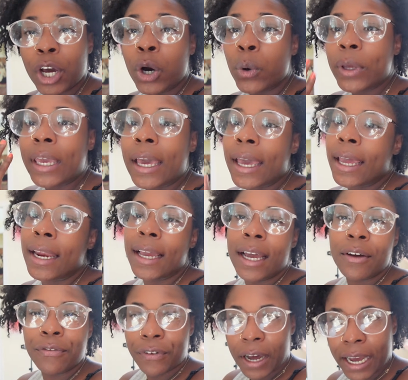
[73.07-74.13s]
Oh yeah, and I
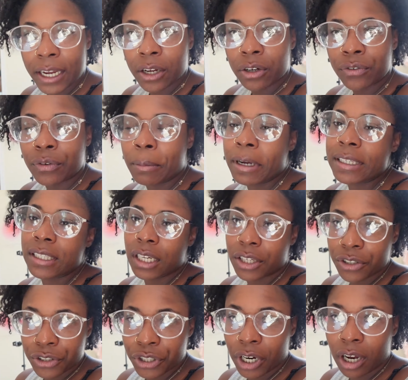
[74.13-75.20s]
got fired from my
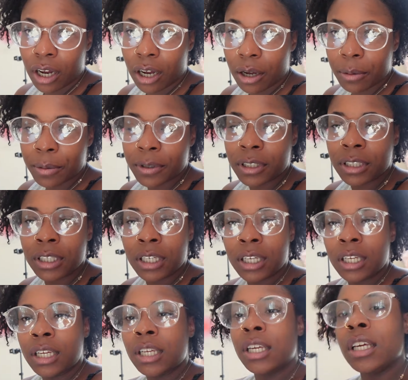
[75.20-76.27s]
second job.
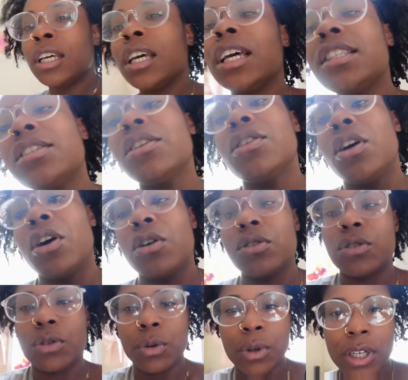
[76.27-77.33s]
It's a long
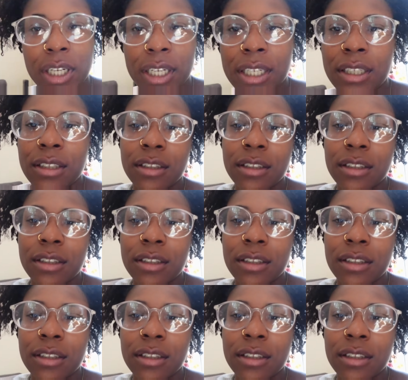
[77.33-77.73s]
story.